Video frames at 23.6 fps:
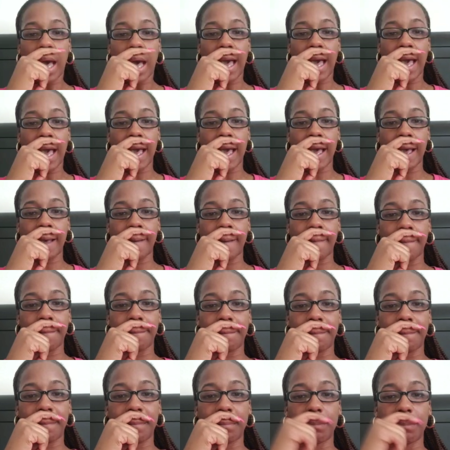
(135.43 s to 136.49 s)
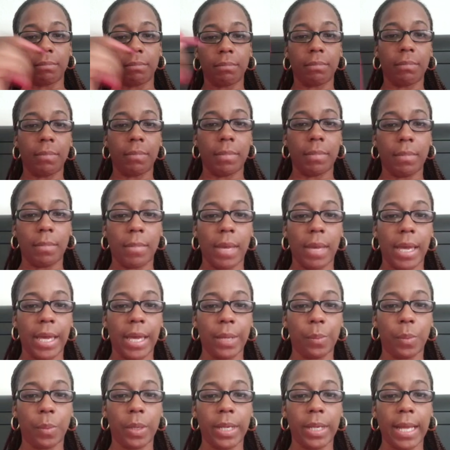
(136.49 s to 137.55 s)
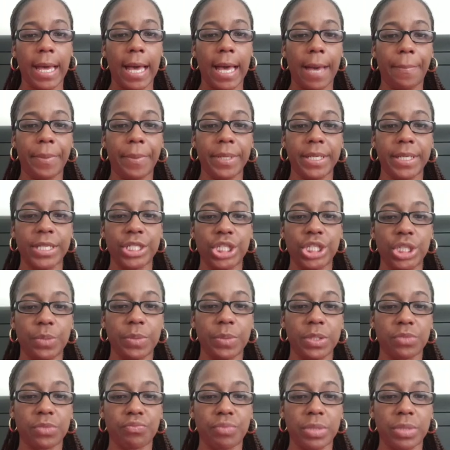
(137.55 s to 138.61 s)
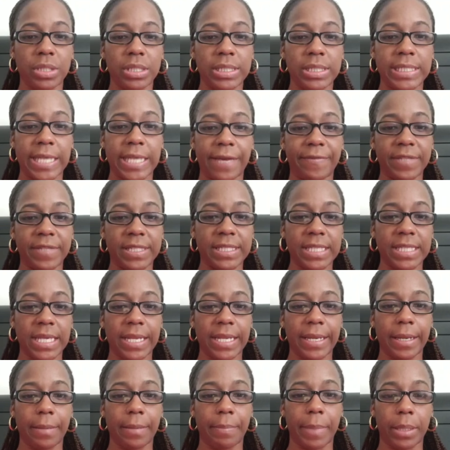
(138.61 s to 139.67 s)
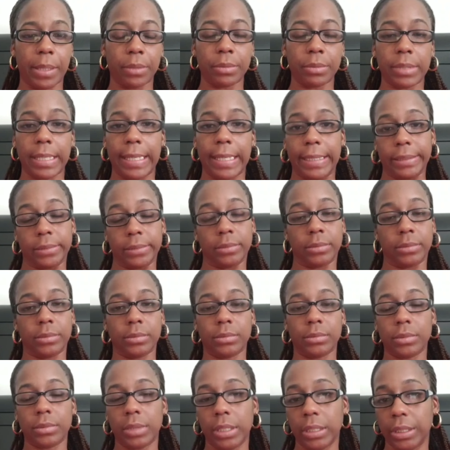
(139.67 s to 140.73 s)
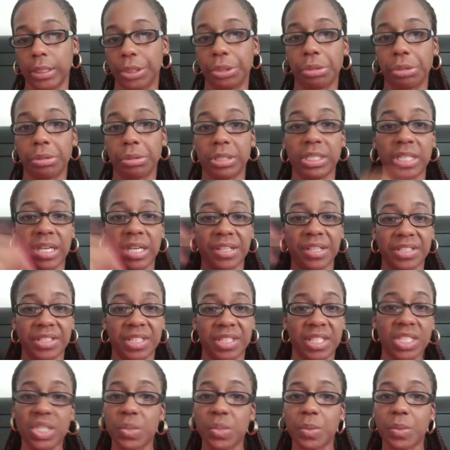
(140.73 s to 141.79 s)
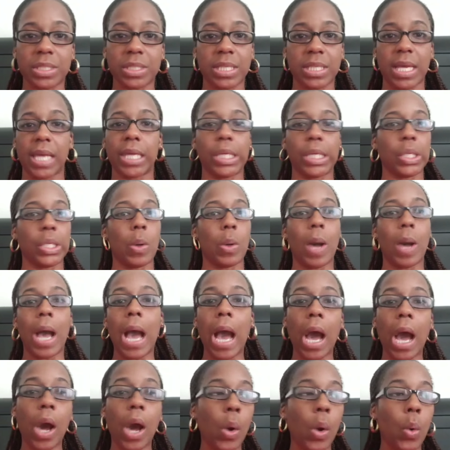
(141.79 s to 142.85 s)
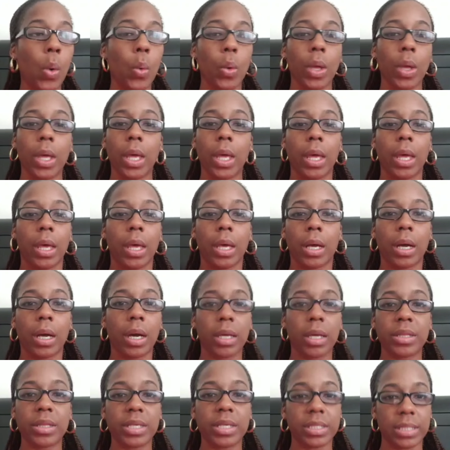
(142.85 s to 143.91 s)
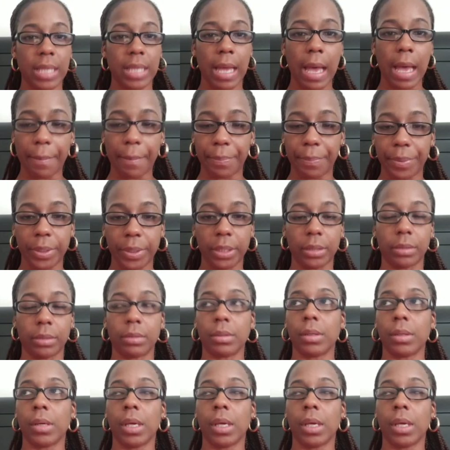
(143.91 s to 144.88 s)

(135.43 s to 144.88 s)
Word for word: Um, and what happened is she was real devastated about that. And you know, the other sister was like, you know, how could this happen?